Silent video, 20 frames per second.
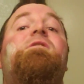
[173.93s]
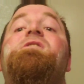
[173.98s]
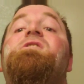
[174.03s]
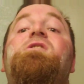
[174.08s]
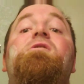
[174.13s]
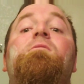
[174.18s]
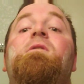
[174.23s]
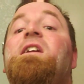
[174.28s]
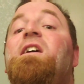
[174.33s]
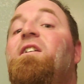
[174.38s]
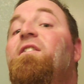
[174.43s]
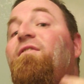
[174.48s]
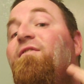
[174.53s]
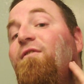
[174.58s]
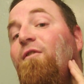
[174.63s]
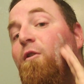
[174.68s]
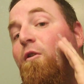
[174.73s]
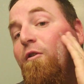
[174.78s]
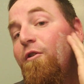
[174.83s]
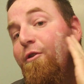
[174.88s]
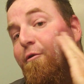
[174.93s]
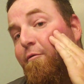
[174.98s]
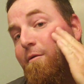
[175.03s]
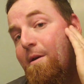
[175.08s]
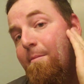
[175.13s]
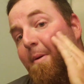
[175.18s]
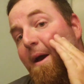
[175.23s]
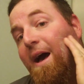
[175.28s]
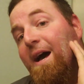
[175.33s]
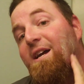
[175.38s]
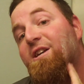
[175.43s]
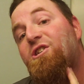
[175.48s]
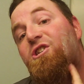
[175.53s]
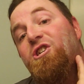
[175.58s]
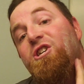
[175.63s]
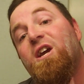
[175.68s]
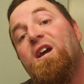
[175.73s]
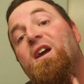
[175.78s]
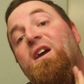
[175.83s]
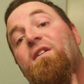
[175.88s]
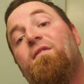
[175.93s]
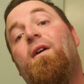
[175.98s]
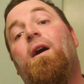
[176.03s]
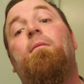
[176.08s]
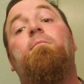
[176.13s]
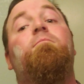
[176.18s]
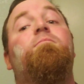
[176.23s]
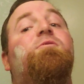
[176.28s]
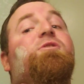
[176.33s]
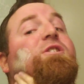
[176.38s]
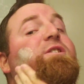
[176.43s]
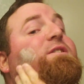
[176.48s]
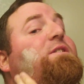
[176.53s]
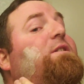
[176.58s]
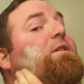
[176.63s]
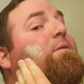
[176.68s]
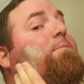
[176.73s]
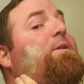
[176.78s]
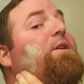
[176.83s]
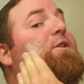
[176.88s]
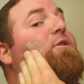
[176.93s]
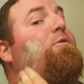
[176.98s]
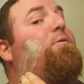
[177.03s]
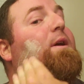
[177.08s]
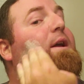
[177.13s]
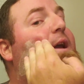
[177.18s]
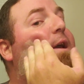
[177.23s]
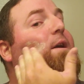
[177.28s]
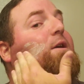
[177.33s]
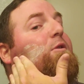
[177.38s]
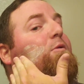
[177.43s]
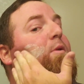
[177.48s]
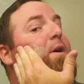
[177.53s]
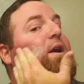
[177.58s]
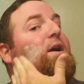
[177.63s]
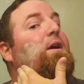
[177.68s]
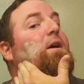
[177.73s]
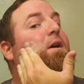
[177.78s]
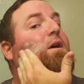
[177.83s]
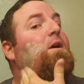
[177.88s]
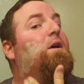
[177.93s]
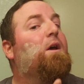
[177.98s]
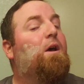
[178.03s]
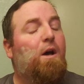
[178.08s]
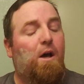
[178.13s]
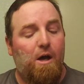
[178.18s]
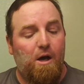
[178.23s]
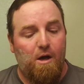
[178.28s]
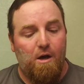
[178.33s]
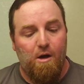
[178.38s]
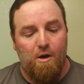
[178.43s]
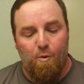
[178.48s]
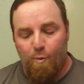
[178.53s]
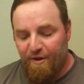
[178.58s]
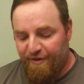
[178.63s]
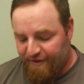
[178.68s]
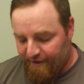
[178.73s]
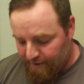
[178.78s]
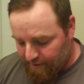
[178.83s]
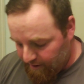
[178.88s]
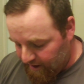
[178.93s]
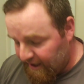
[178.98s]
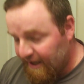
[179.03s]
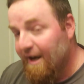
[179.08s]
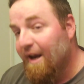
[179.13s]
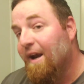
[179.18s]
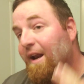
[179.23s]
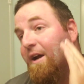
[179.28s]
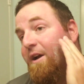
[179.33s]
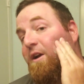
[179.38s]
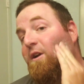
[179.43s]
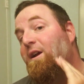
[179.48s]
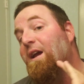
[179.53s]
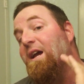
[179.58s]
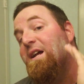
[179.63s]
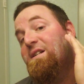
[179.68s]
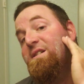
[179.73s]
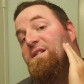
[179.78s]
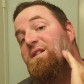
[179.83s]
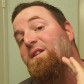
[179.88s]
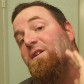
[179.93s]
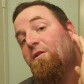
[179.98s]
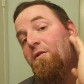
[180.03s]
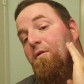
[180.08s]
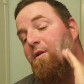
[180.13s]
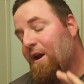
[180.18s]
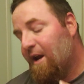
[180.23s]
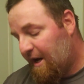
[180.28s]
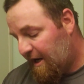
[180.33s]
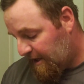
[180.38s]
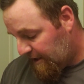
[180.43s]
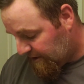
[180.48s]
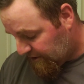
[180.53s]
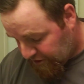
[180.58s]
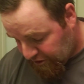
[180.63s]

doing a full 3-pass shave. I'm just going to be doing a quick with the grain and against the grain